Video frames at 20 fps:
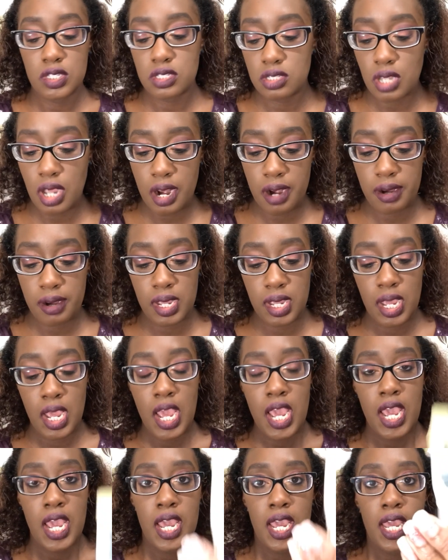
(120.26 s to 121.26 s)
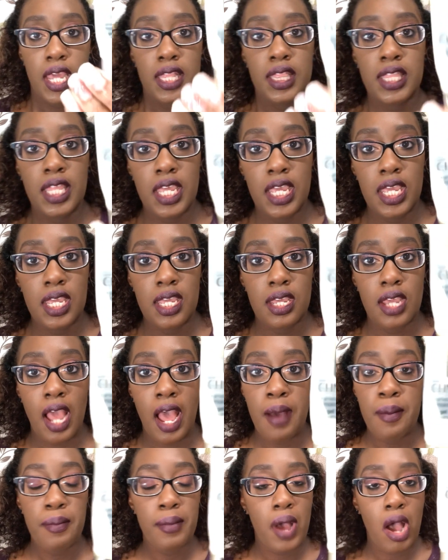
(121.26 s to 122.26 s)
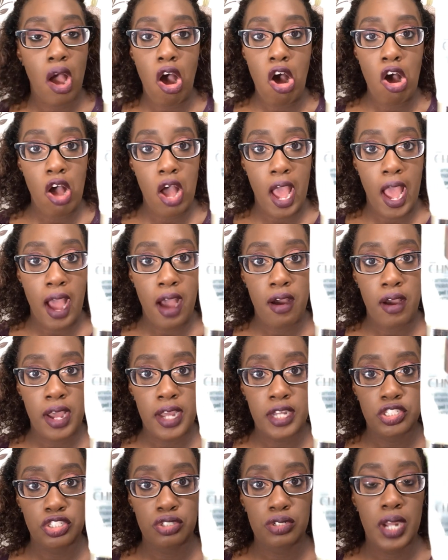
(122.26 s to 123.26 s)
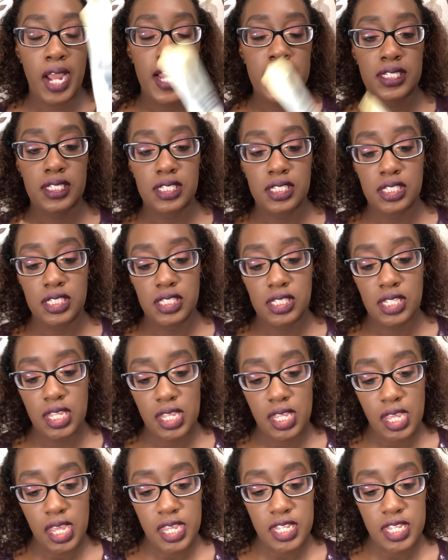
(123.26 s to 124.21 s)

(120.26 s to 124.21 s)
Sorry. I'm all out, as you guys can see.